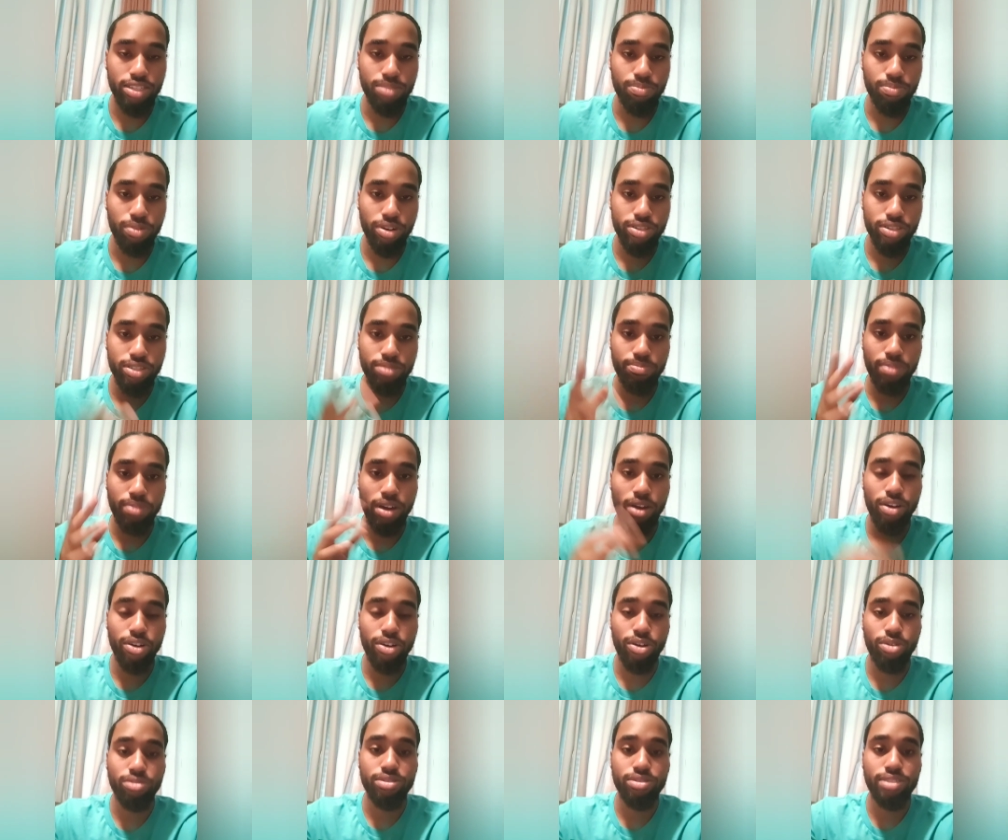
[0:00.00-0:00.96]
Their purchasing
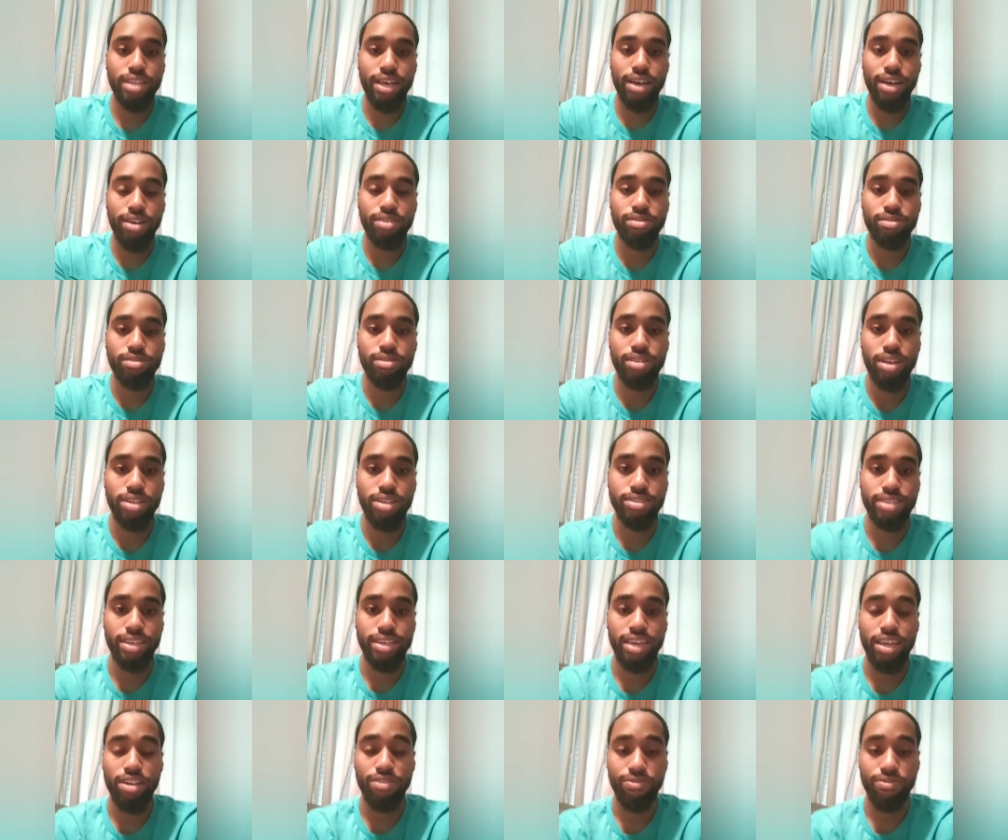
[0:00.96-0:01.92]
power goes down because
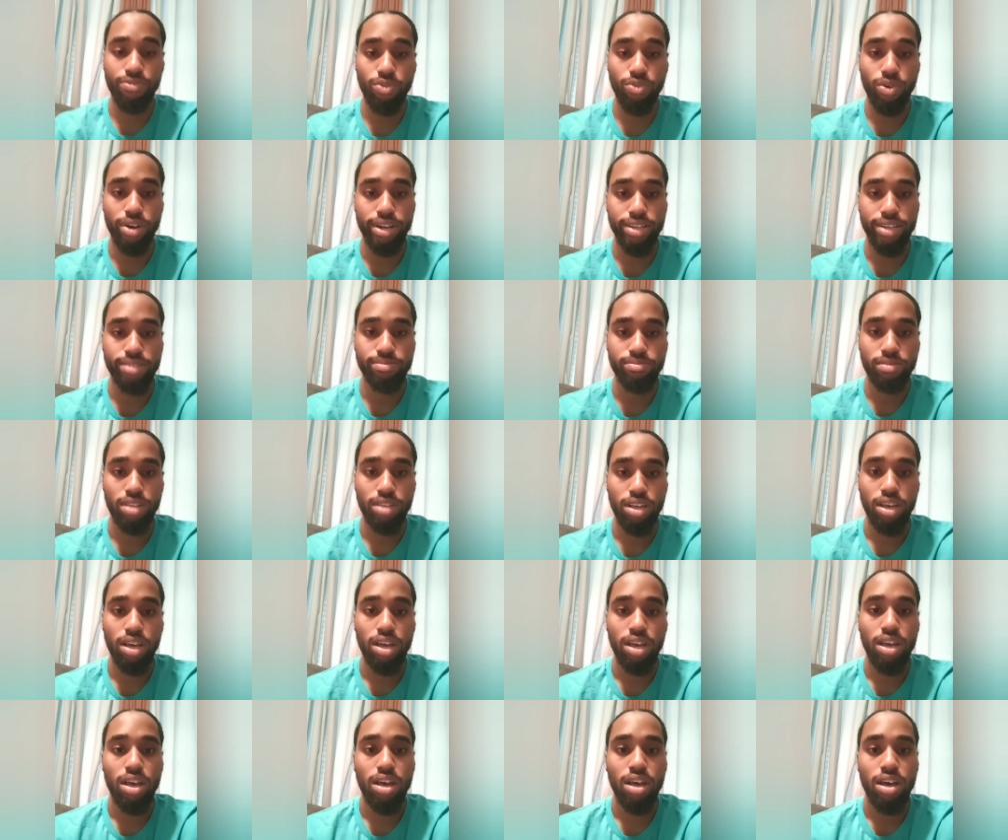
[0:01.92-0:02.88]
they can't afford it.
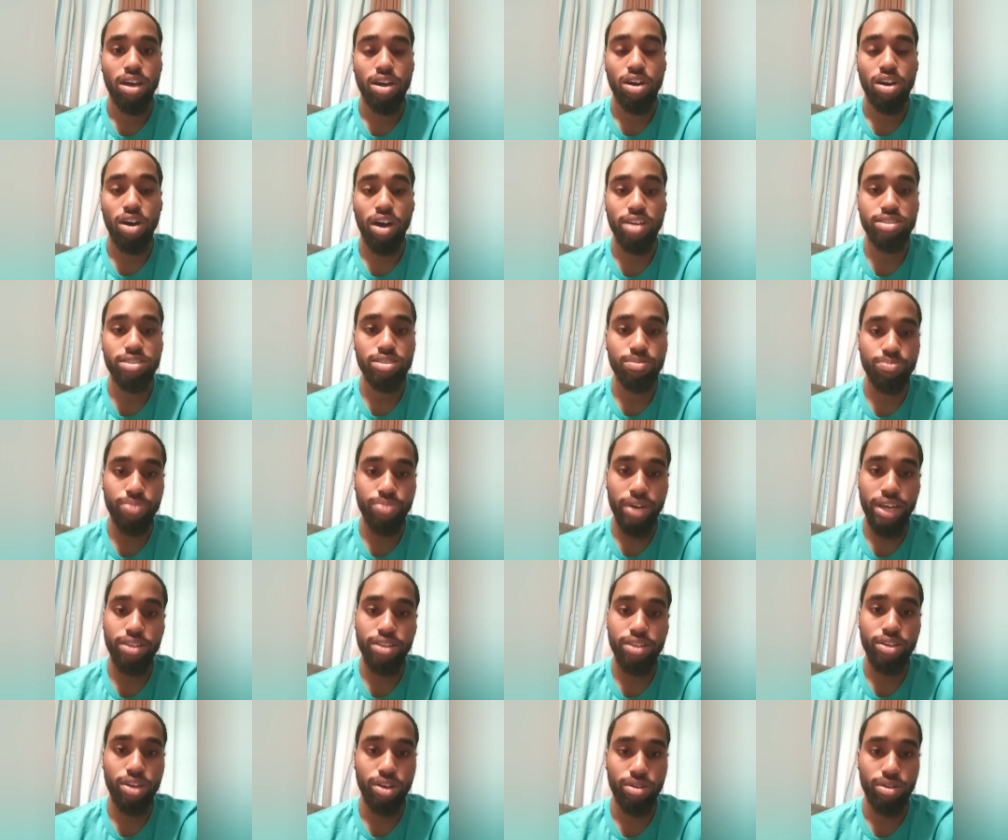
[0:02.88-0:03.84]
Cost of
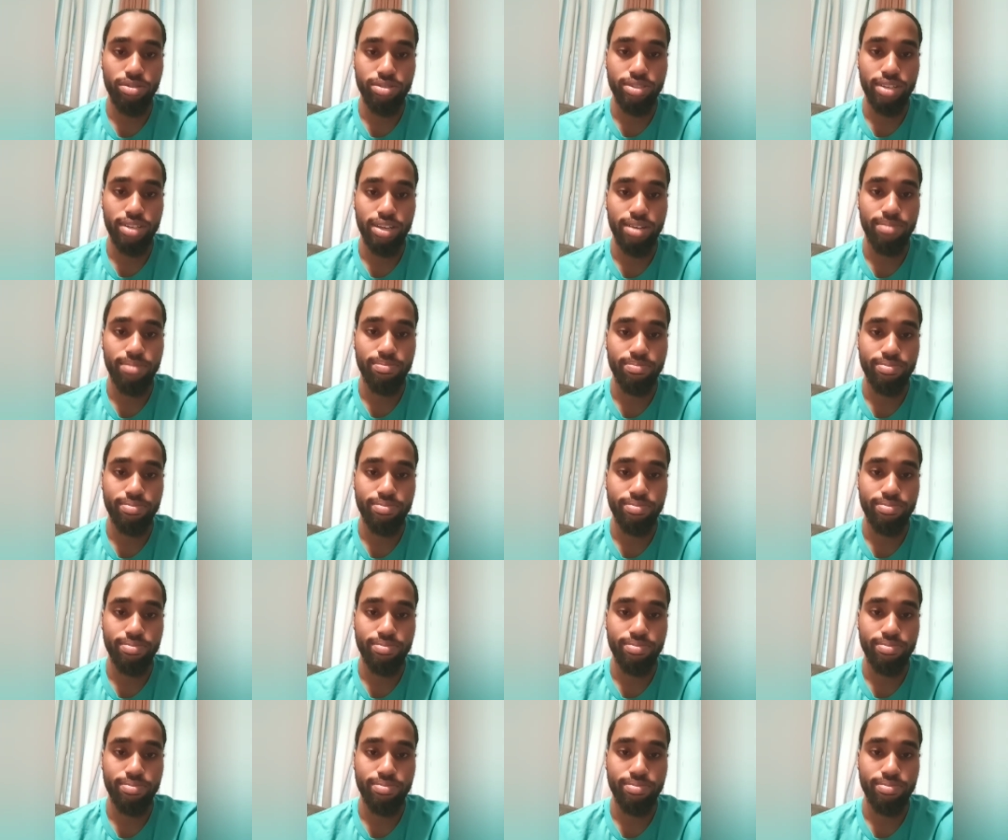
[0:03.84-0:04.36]
bread goes up.